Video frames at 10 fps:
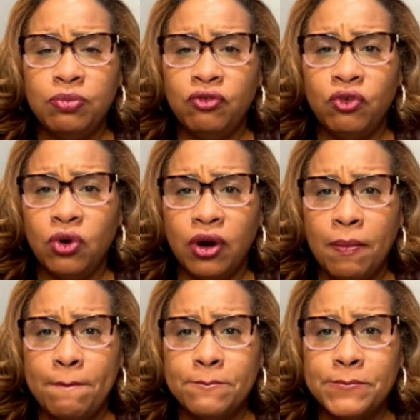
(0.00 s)
before.
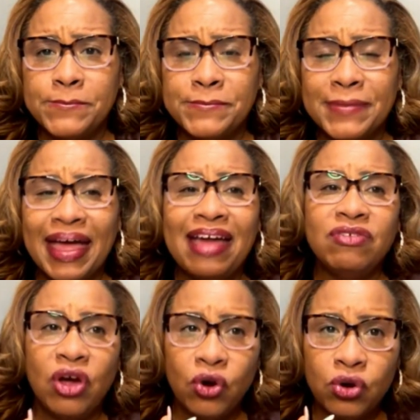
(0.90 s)
I've
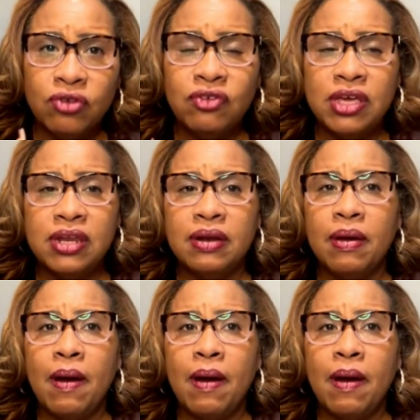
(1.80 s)
heard of it.